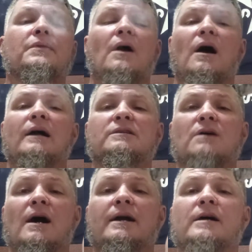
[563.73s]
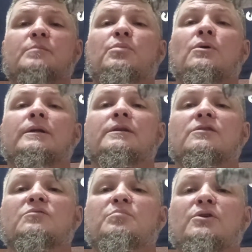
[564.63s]
Alright, so I got to point
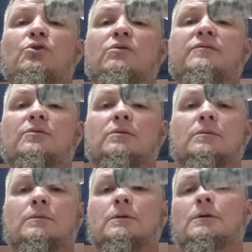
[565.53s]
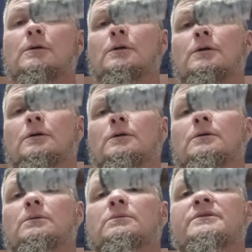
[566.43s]
this beautiful
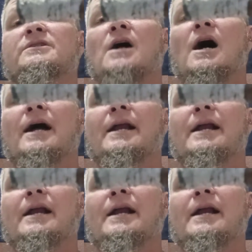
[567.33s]
tight